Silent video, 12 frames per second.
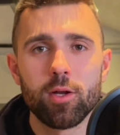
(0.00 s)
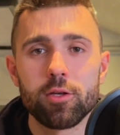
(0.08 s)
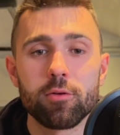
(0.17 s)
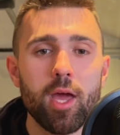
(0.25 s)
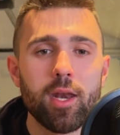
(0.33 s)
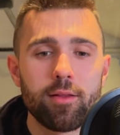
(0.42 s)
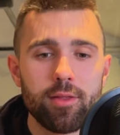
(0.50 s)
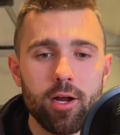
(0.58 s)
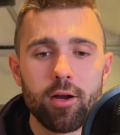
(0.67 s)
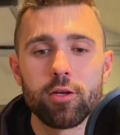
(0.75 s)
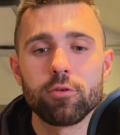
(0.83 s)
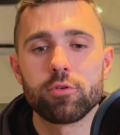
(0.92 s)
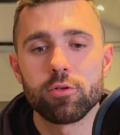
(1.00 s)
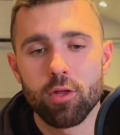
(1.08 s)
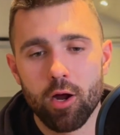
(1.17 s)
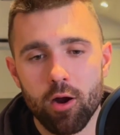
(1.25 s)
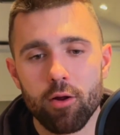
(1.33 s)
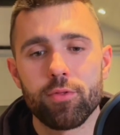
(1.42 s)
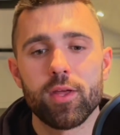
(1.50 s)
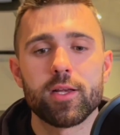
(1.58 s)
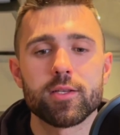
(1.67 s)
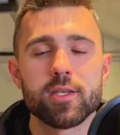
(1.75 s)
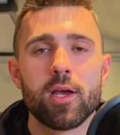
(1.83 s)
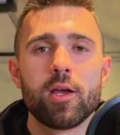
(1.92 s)
and you get in there and you do the hard
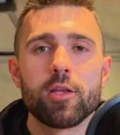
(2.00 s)
things.